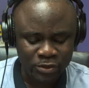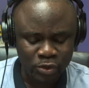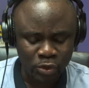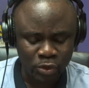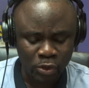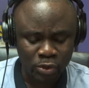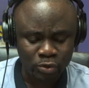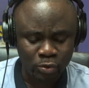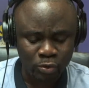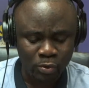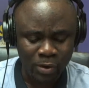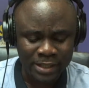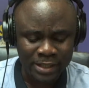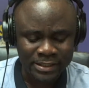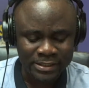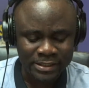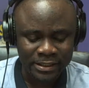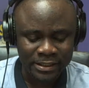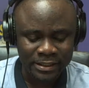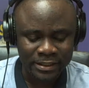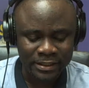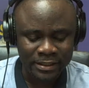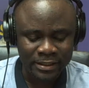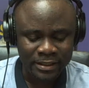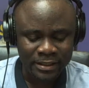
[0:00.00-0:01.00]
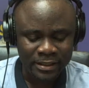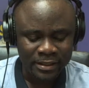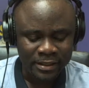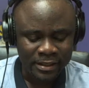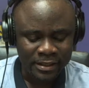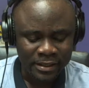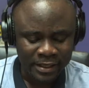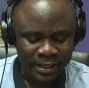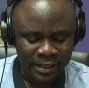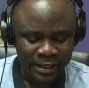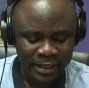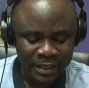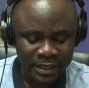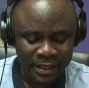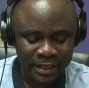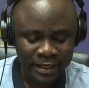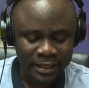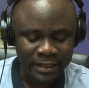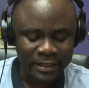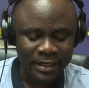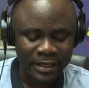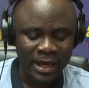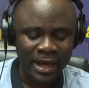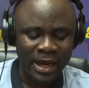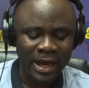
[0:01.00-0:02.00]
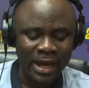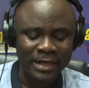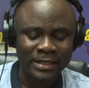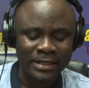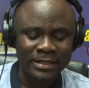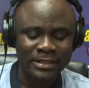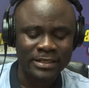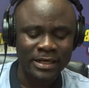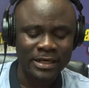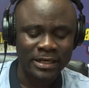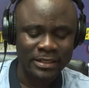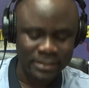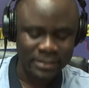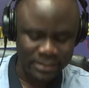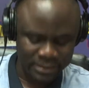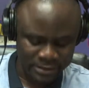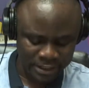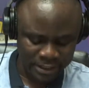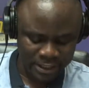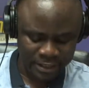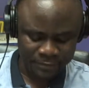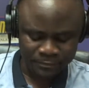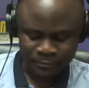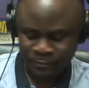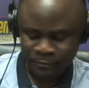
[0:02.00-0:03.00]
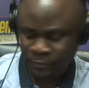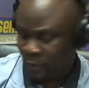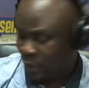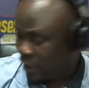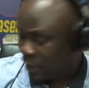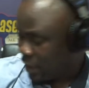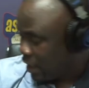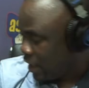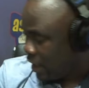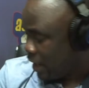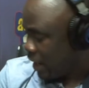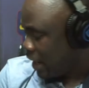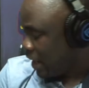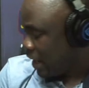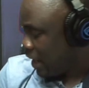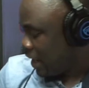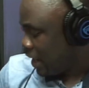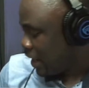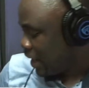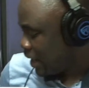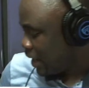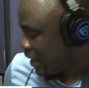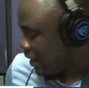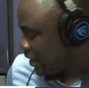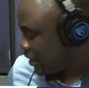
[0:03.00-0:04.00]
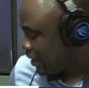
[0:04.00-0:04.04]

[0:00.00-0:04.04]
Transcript: George Quarton in Adenta. Dr.